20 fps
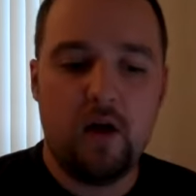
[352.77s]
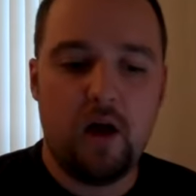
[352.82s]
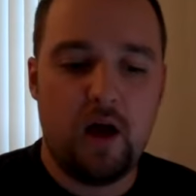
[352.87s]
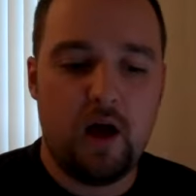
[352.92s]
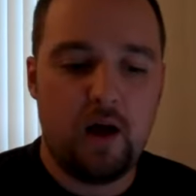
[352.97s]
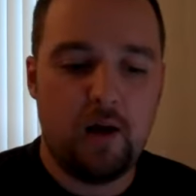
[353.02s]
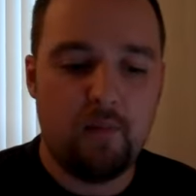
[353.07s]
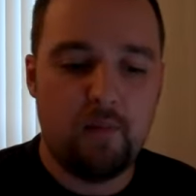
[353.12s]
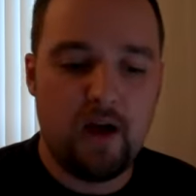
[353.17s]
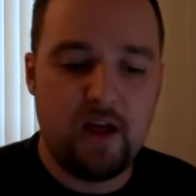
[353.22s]

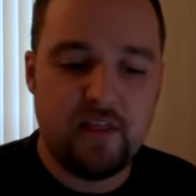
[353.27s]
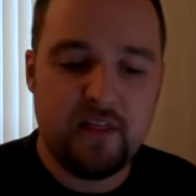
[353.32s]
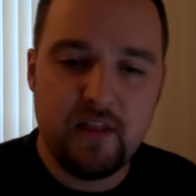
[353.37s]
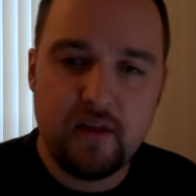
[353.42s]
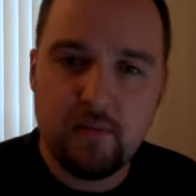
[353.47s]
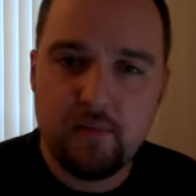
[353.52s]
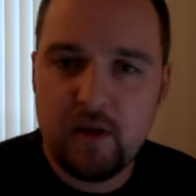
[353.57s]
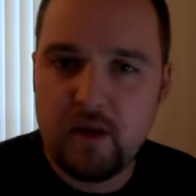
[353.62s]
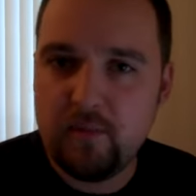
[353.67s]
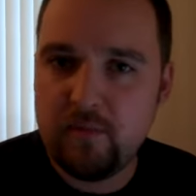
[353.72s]
I
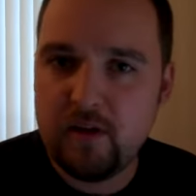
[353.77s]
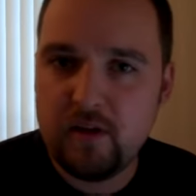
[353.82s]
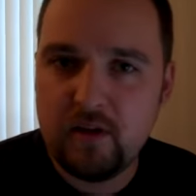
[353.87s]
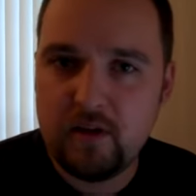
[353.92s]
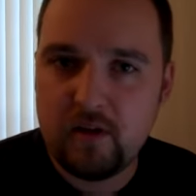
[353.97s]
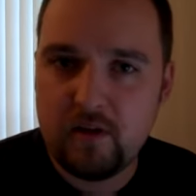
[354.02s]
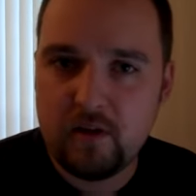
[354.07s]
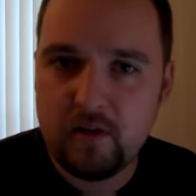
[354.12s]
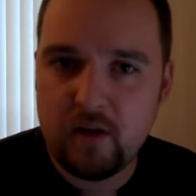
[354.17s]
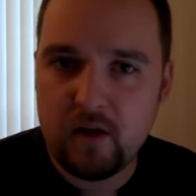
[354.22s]
think
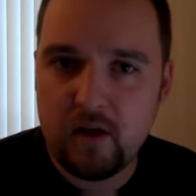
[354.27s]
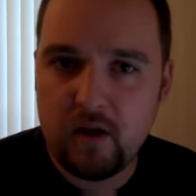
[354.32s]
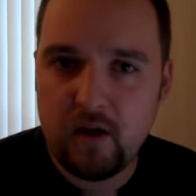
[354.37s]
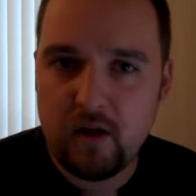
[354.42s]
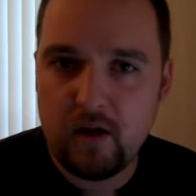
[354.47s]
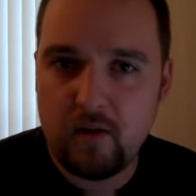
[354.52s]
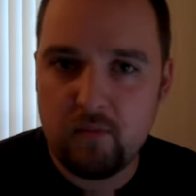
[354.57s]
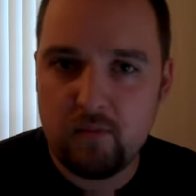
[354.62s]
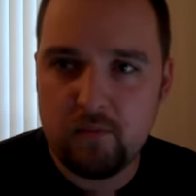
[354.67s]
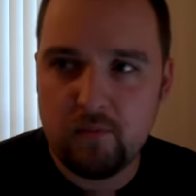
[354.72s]
maybe
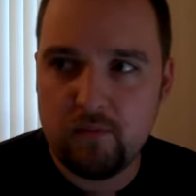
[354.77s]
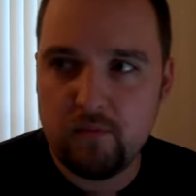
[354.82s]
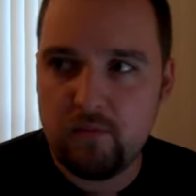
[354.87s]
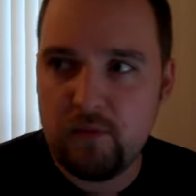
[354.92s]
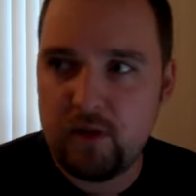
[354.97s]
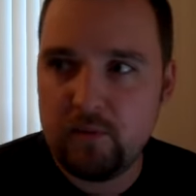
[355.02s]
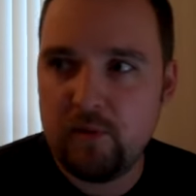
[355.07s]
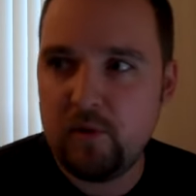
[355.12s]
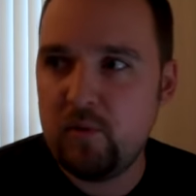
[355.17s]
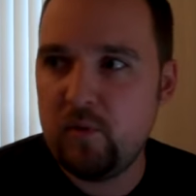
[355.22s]

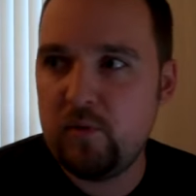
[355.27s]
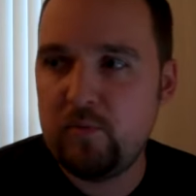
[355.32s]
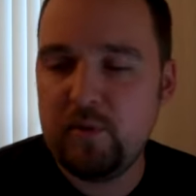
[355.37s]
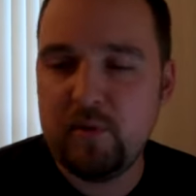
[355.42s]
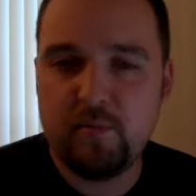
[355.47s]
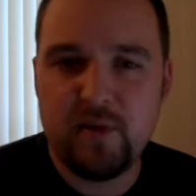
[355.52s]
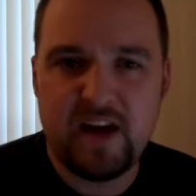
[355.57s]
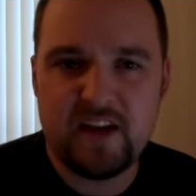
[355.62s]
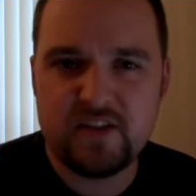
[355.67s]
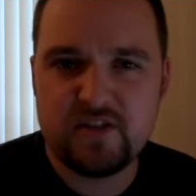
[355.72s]
it would
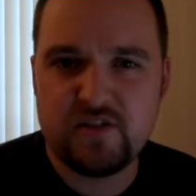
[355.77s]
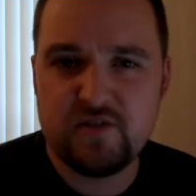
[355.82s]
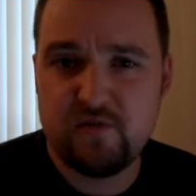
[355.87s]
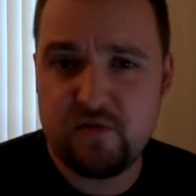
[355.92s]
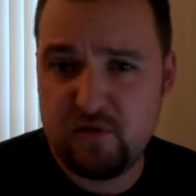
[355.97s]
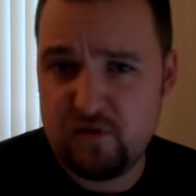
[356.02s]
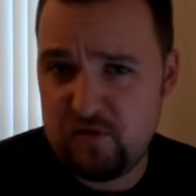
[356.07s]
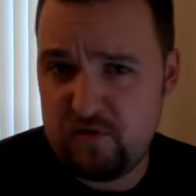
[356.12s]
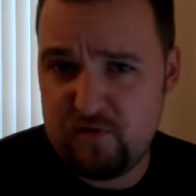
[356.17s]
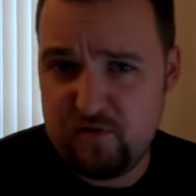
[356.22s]
be best
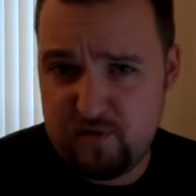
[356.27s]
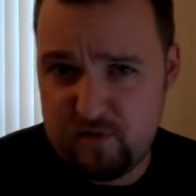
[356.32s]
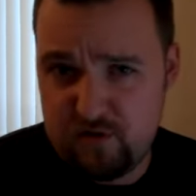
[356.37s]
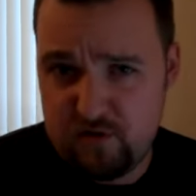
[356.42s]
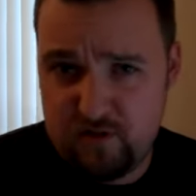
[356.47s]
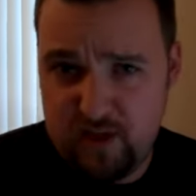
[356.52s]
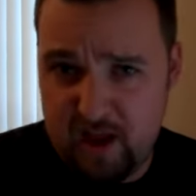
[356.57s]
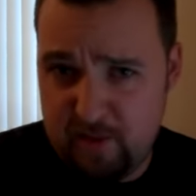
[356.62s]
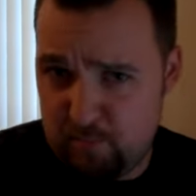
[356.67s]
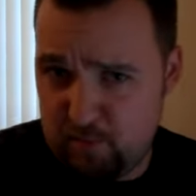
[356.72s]

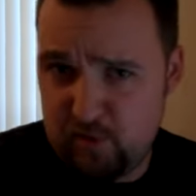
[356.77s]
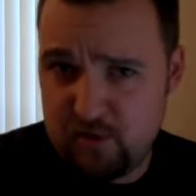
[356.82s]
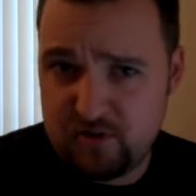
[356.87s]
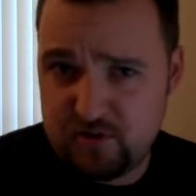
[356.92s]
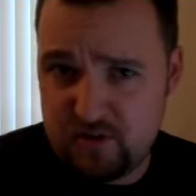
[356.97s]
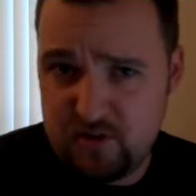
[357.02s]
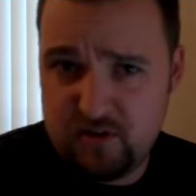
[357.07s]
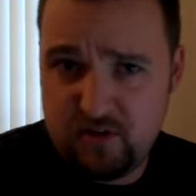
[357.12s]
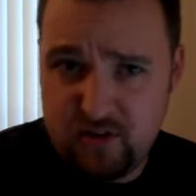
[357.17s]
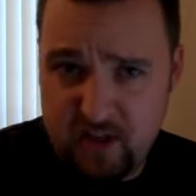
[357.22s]
for that
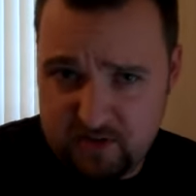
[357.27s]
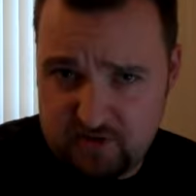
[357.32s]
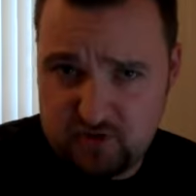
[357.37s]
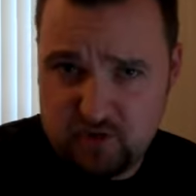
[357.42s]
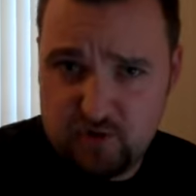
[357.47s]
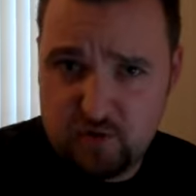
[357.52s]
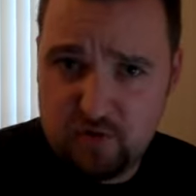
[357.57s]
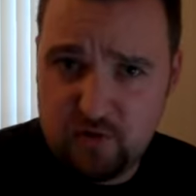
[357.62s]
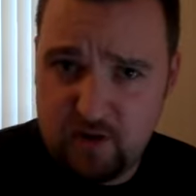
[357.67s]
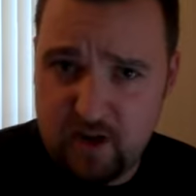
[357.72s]
person, that
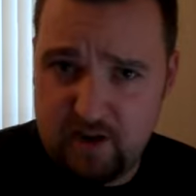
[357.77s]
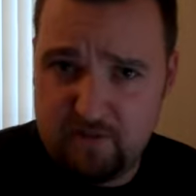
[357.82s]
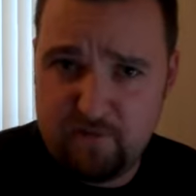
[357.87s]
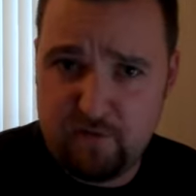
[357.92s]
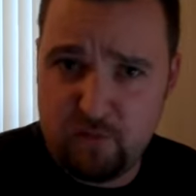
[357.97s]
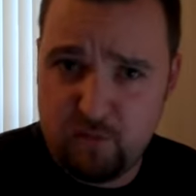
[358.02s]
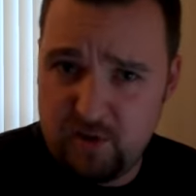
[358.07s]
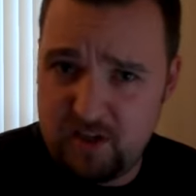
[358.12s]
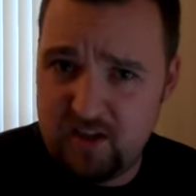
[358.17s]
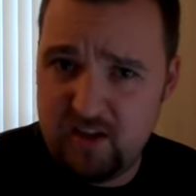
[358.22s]
student, and
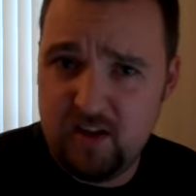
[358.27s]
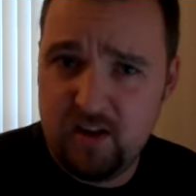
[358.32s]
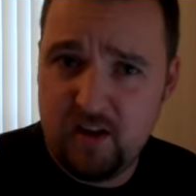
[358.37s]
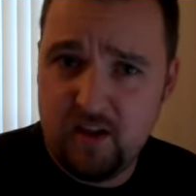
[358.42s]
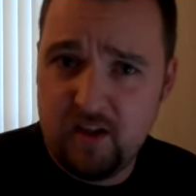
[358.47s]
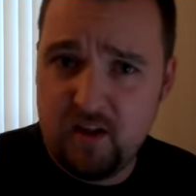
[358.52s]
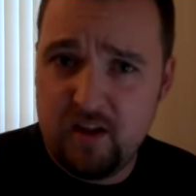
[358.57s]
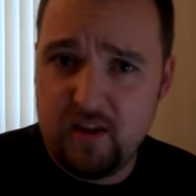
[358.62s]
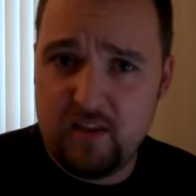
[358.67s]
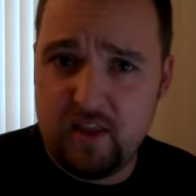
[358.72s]
for me,
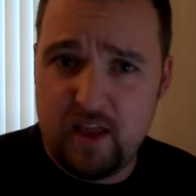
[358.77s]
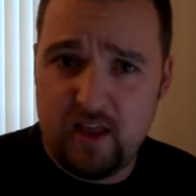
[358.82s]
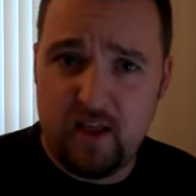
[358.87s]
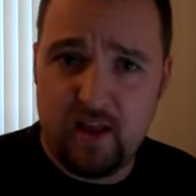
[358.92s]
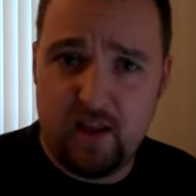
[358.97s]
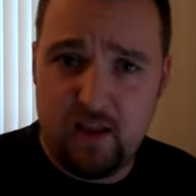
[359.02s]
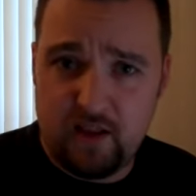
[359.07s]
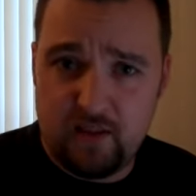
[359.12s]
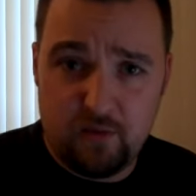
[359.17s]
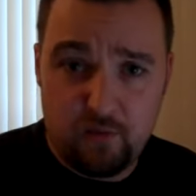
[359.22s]

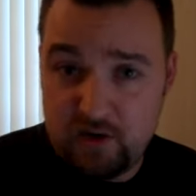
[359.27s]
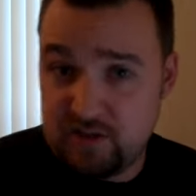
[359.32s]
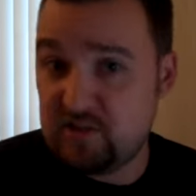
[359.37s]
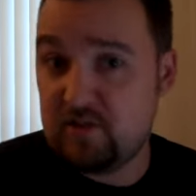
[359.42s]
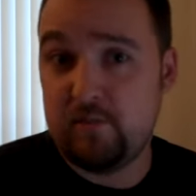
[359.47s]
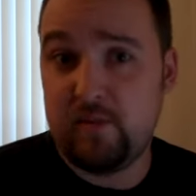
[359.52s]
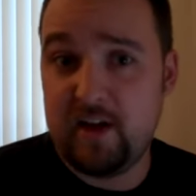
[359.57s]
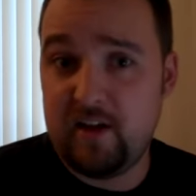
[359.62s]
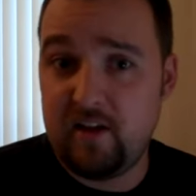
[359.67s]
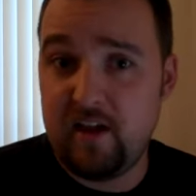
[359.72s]
and the rest
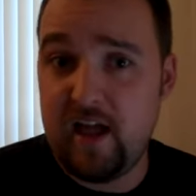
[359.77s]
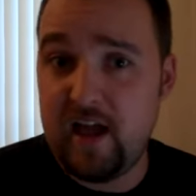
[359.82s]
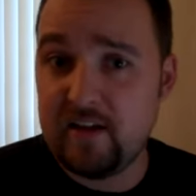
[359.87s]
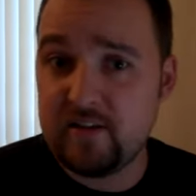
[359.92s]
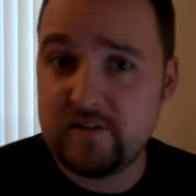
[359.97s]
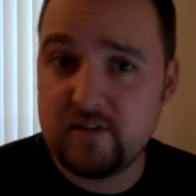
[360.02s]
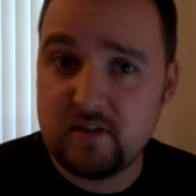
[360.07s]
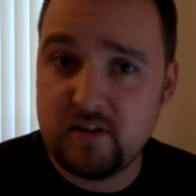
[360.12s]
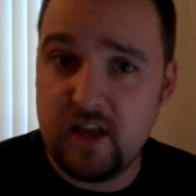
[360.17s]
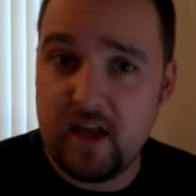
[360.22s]
of my
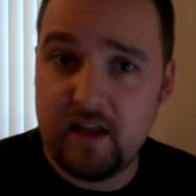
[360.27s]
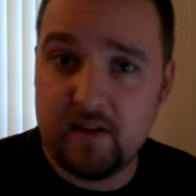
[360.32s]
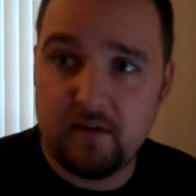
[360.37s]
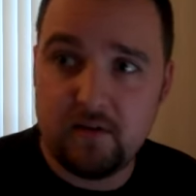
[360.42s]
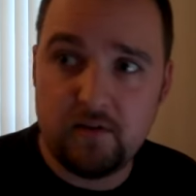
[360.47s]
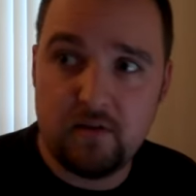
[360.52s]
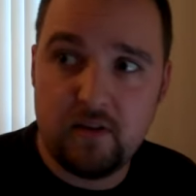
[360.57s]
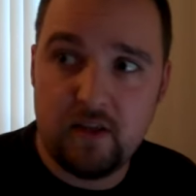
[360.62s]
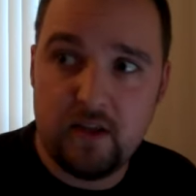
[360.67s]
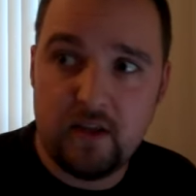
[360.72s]
class,
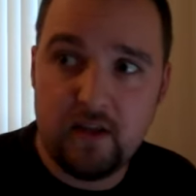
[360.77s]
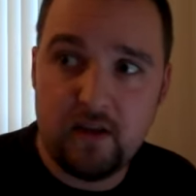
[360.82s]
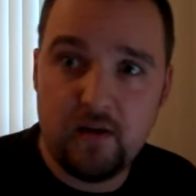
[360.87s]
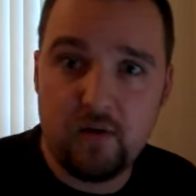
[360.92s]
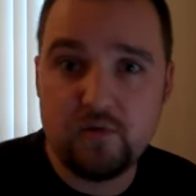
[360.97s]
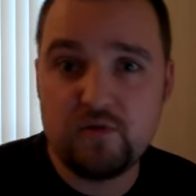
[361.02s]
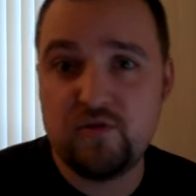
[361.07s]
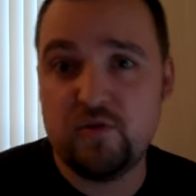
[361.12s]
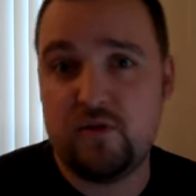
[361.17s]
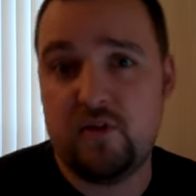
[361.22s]
that they
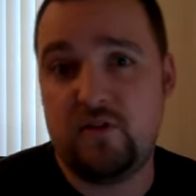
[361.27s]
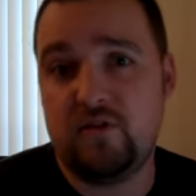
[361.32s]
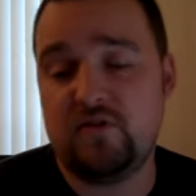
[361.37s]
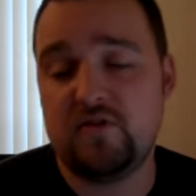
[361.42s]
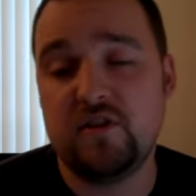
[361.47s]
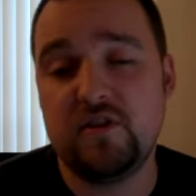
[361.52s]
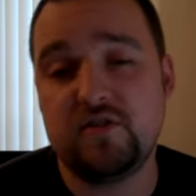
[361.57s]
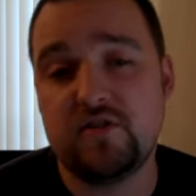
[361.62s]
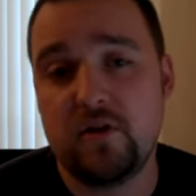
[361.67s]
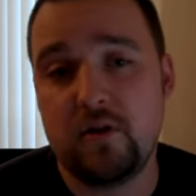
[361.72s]
go to another
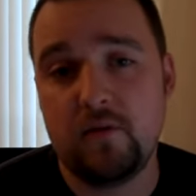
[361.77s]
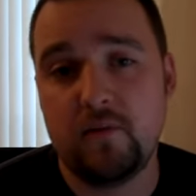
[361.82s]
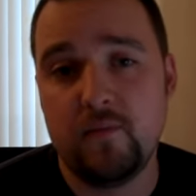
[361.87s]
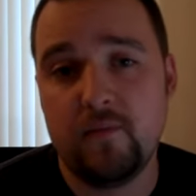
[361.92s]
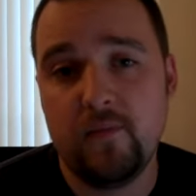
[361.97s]
teacher.